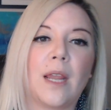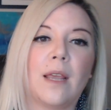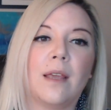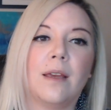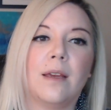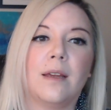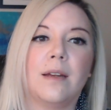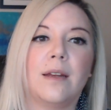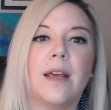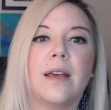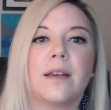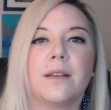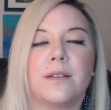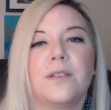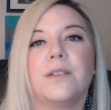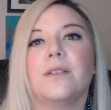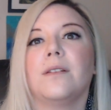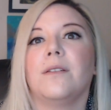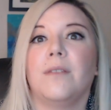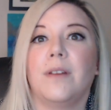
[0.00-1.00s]
Next, you
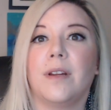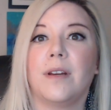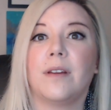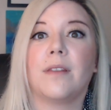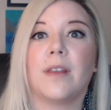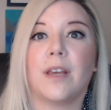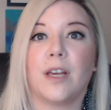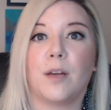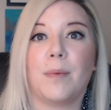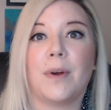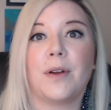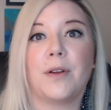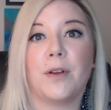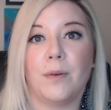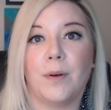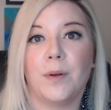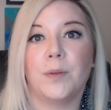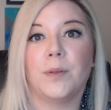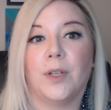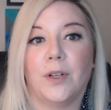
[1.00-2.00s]
need to think about your own
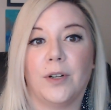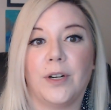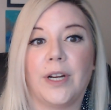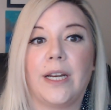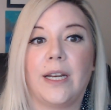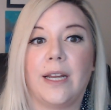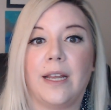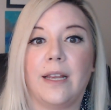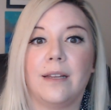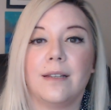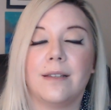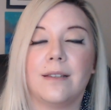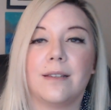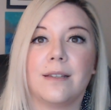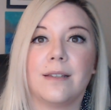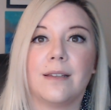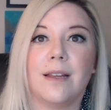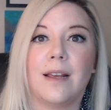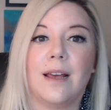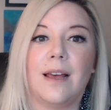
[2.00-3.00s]
learning needs.
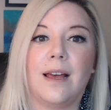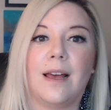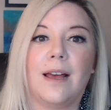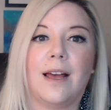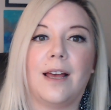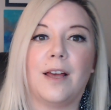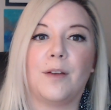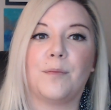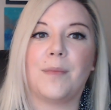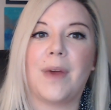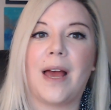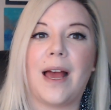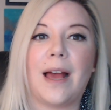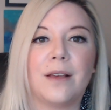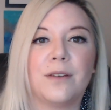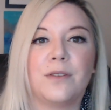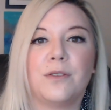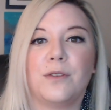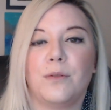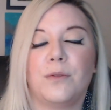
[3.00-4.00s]
As
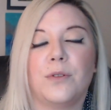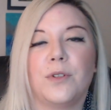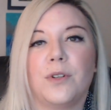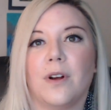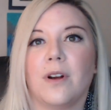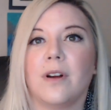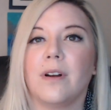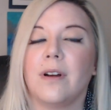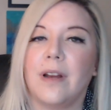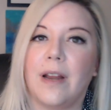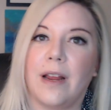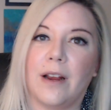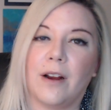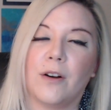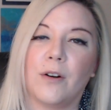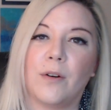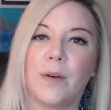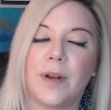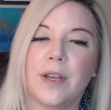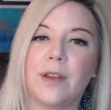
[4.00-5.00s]
you start
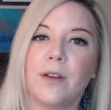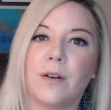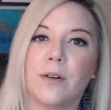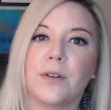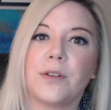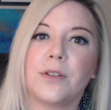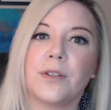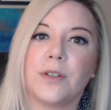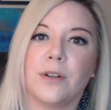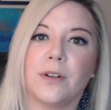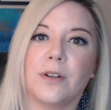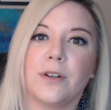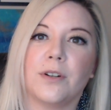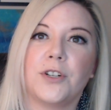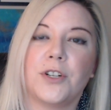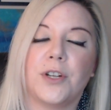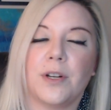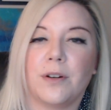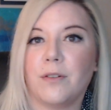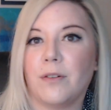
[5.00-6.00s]
narrowing your search and
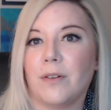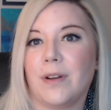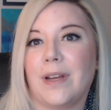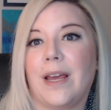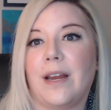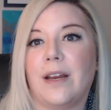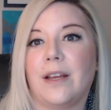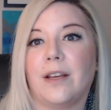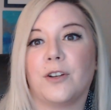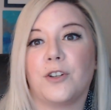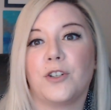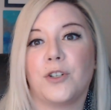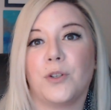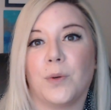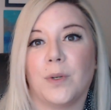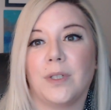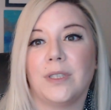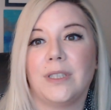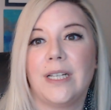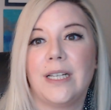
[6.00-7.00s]
creating a
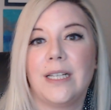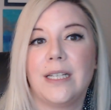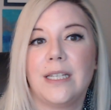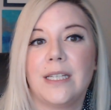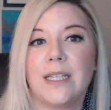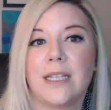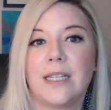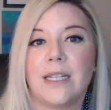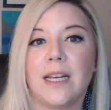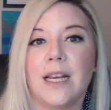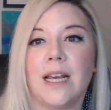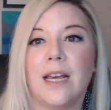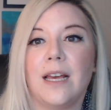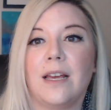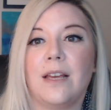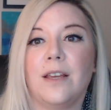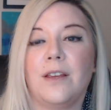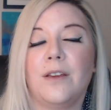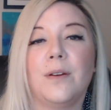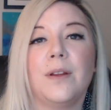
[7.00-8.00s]
shortlist, you
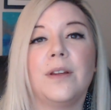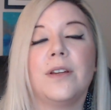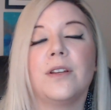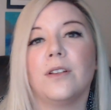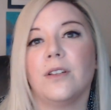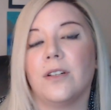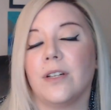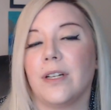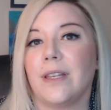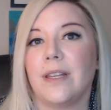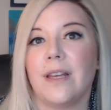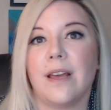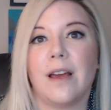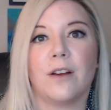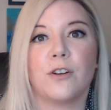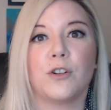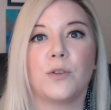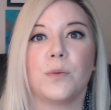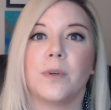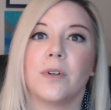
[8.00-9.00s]
need to look at the
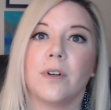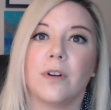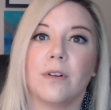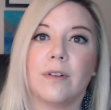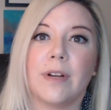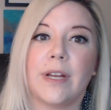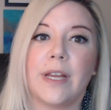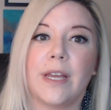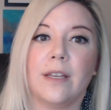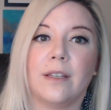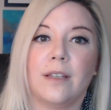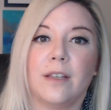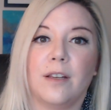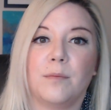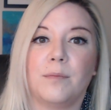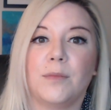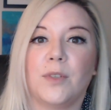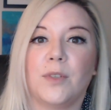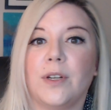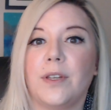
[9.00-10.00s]
actual curriculum,
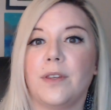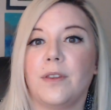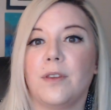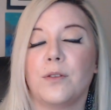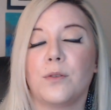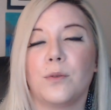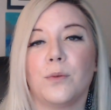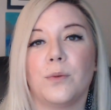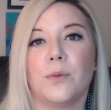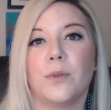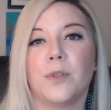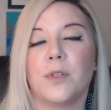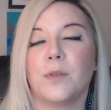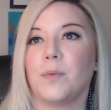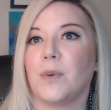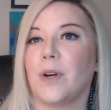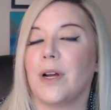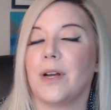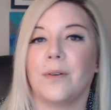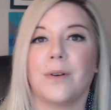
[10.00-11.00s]
look school's
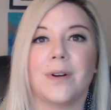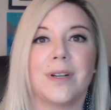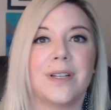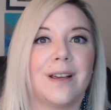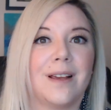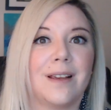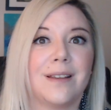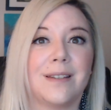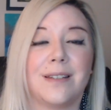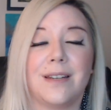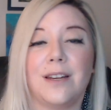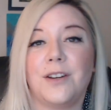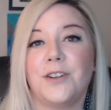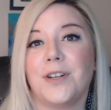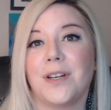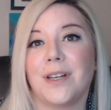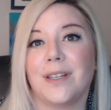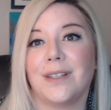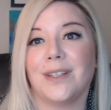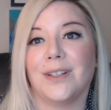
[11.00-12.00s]
prioritized teaching and
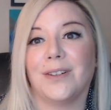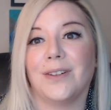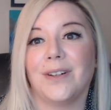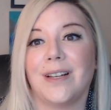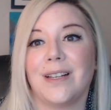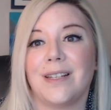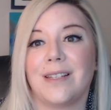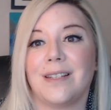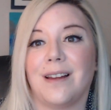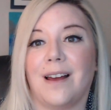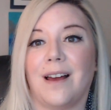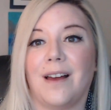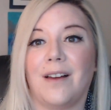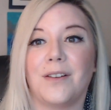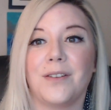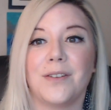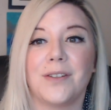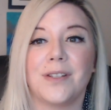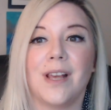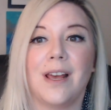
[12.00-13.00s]
learning styles,
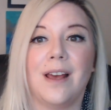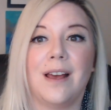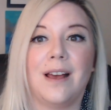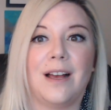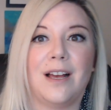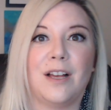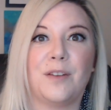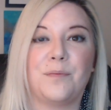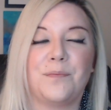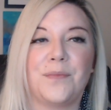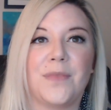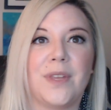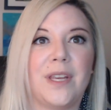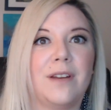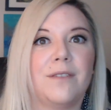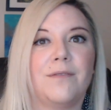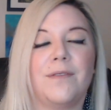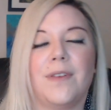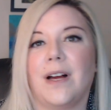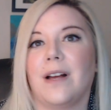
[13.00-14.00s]
the
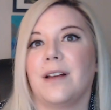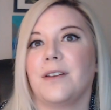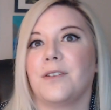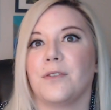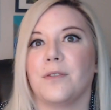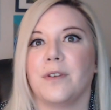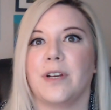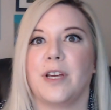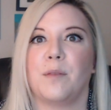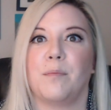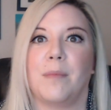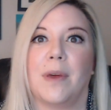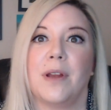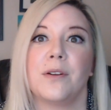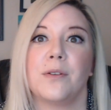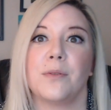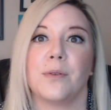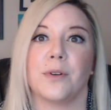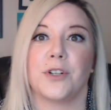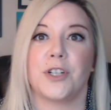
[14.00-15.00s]
advisory and
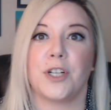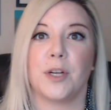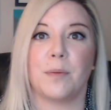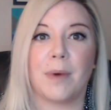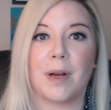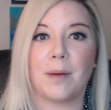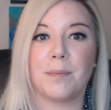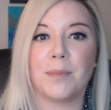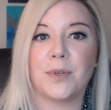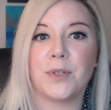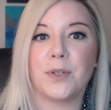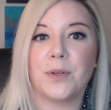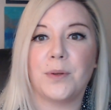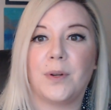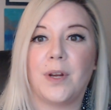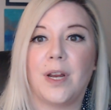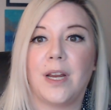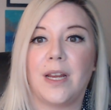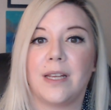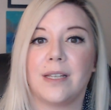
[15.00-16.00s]
mentorship
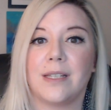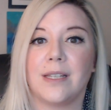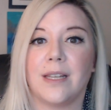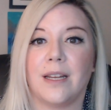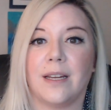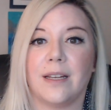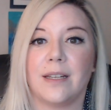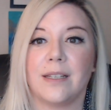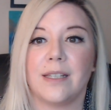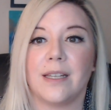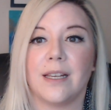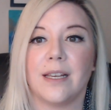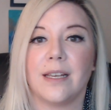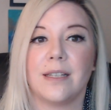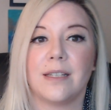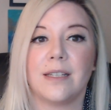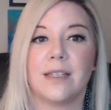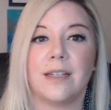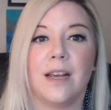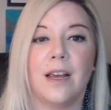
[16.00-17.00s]
opportunities that exist.
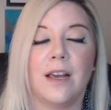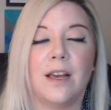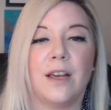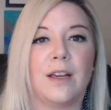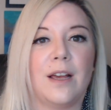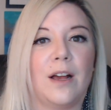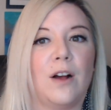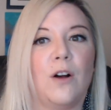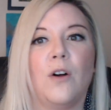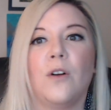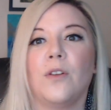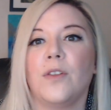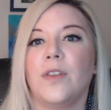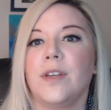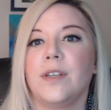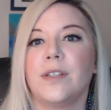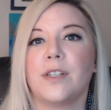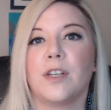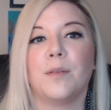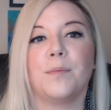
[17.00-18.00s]
All of these
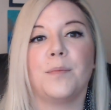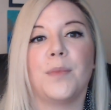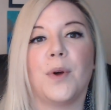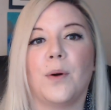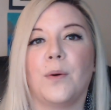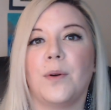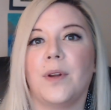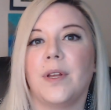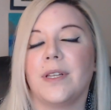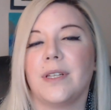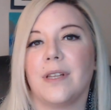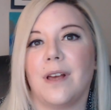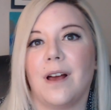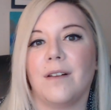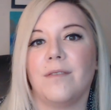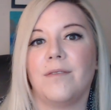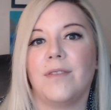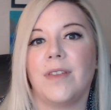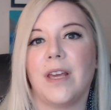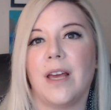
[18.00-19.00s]
components of the